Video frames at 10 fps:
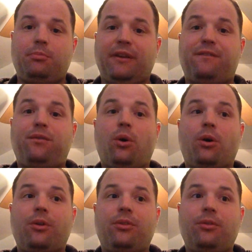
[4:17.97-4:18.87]

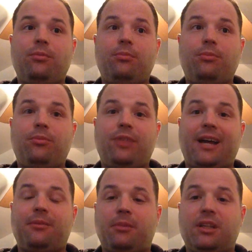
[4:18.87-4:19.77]
before
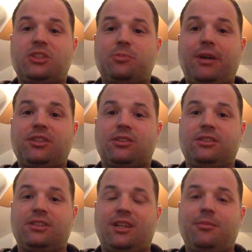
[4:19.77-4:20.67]
that month's
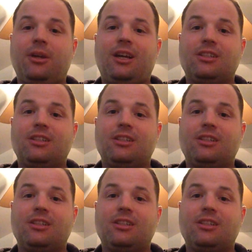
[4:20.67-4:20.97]
special is up.